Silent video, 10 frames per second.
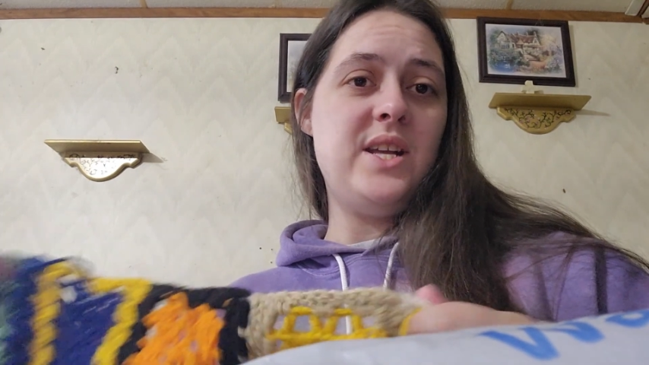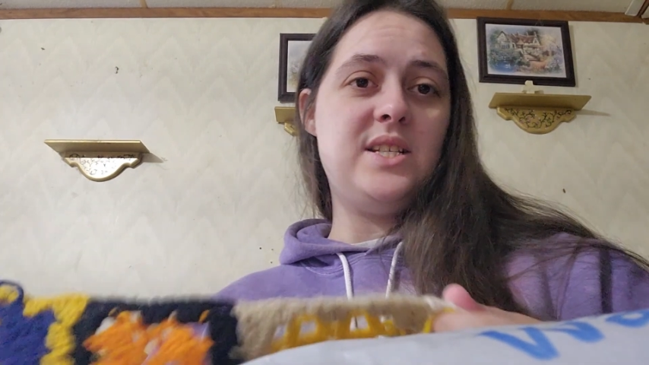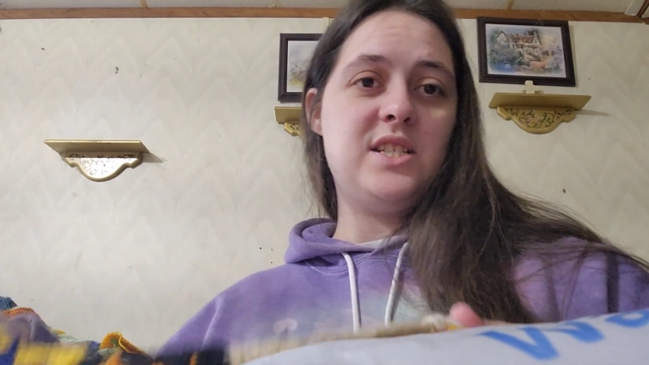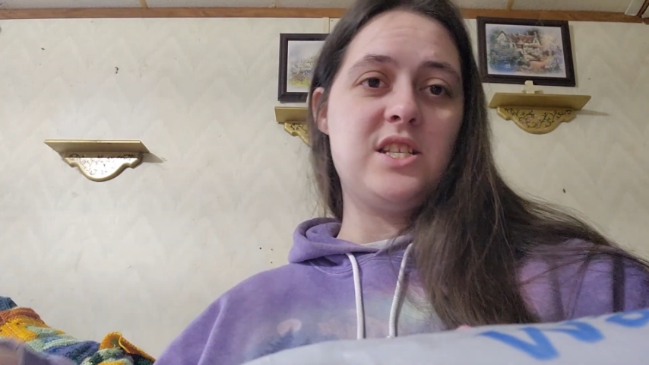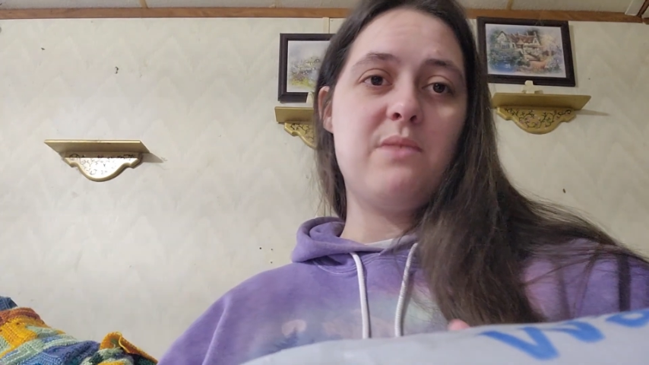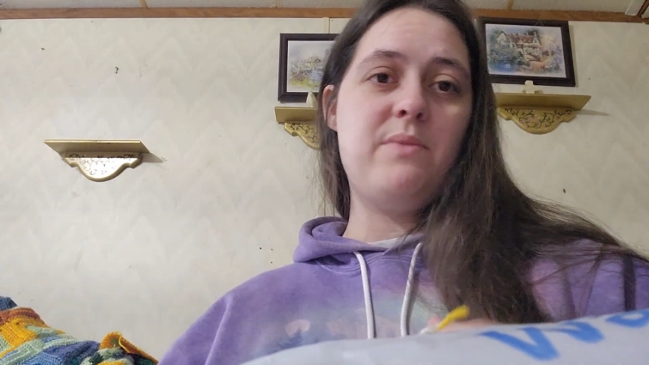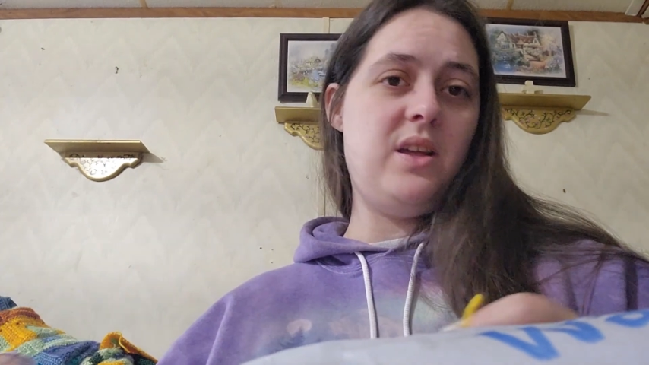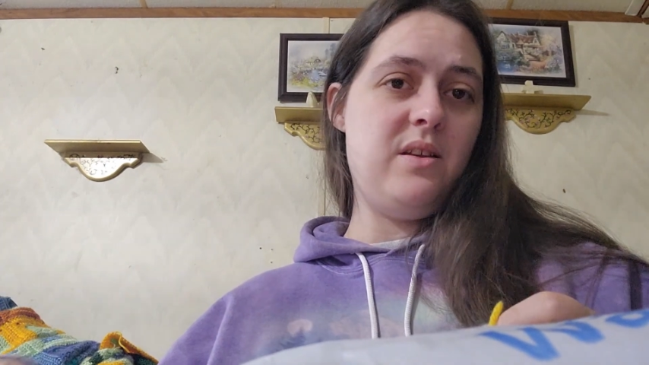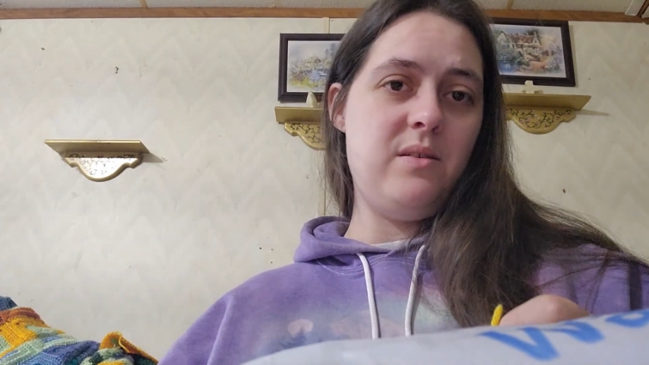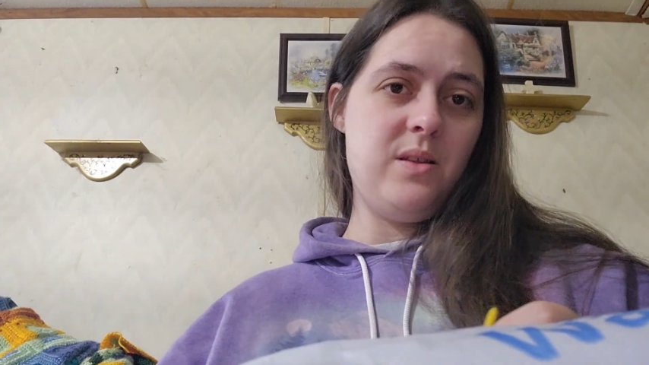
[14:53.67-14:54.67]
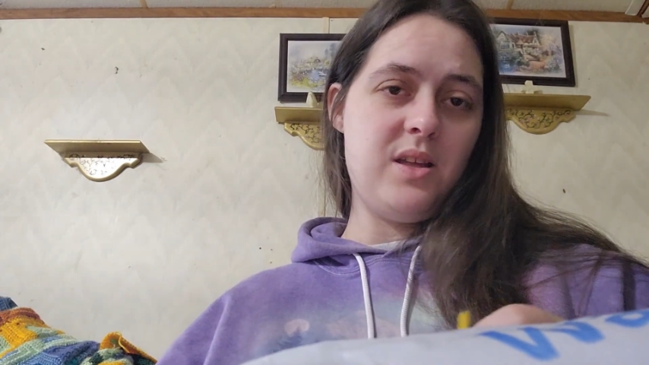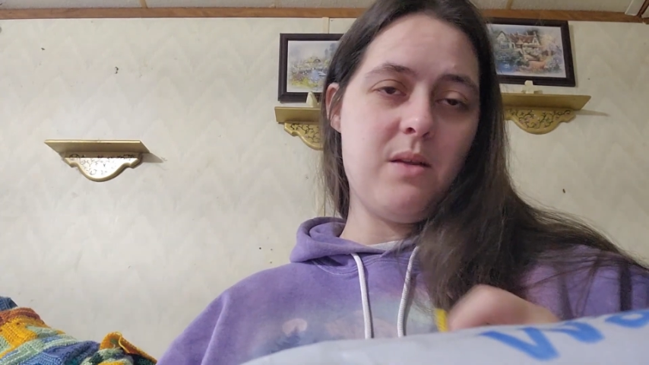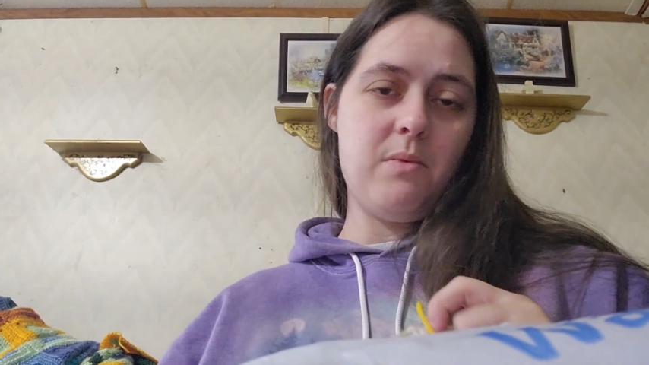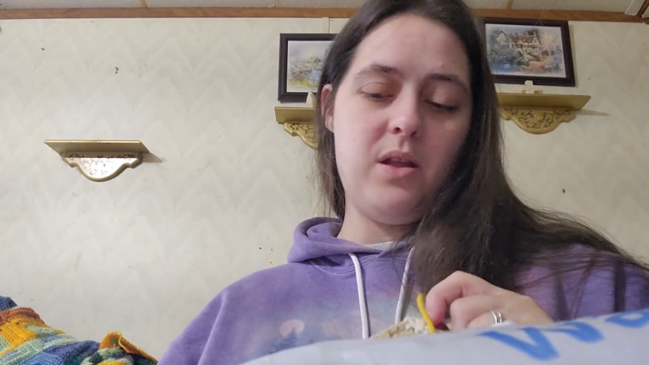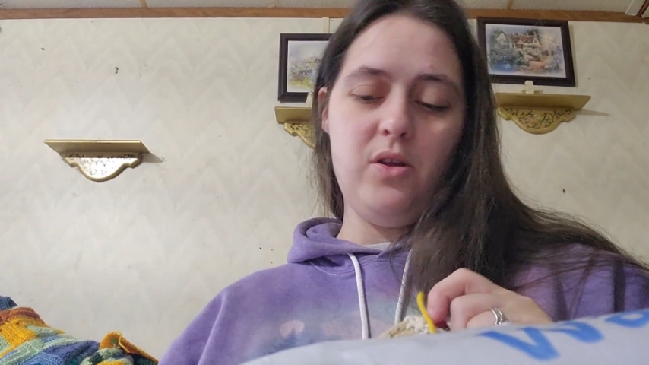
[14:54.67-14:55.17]
It's just gonna be
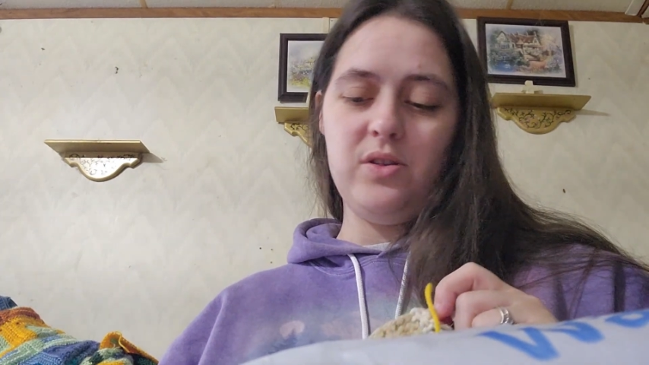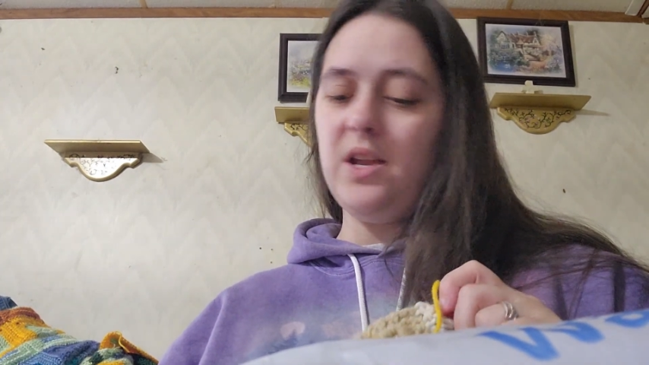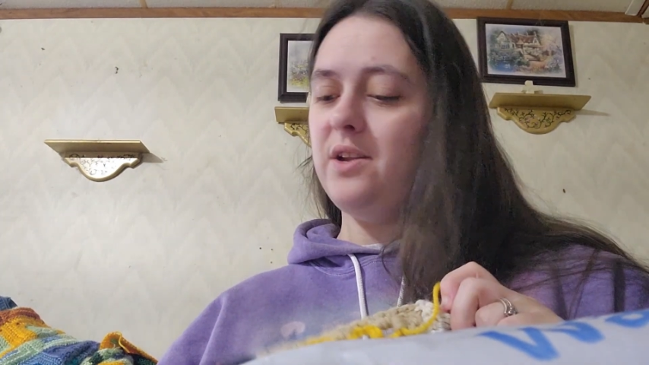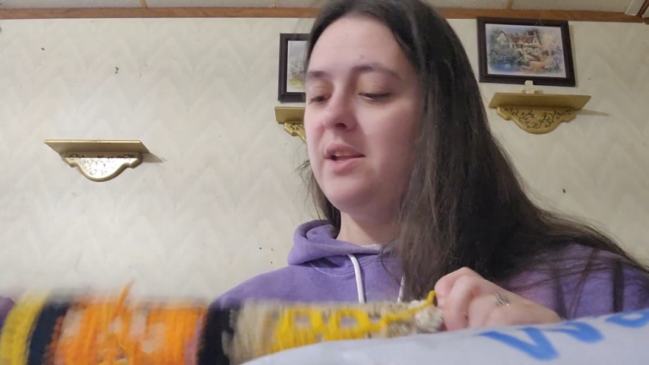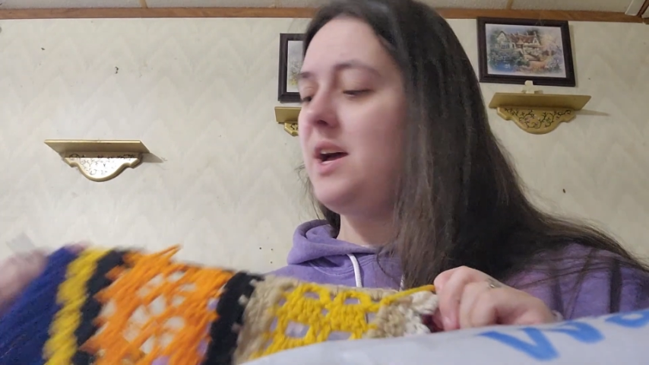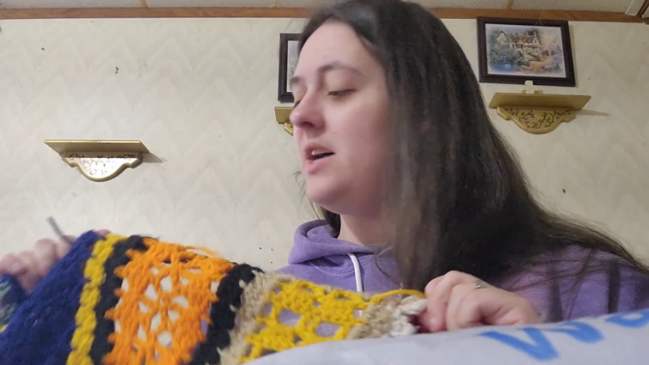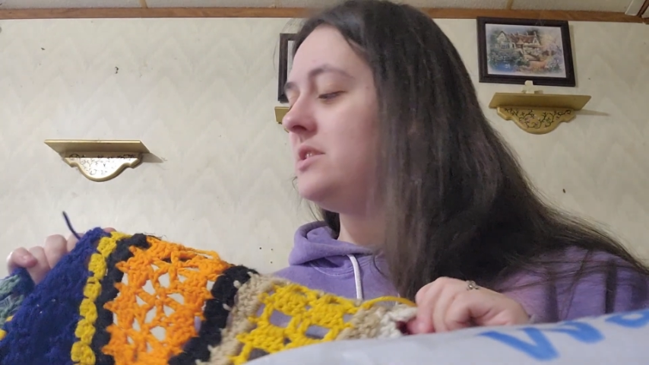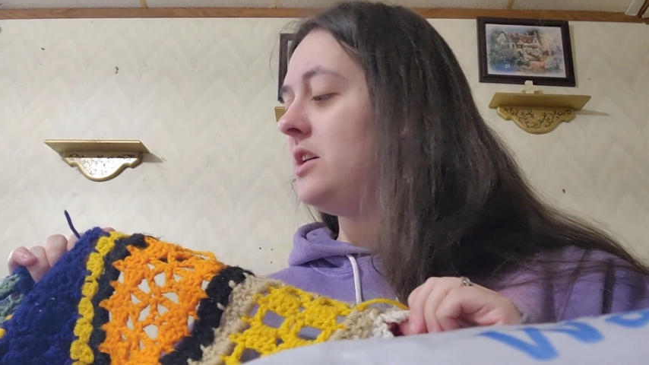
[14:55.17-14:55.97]
kept used here in the house.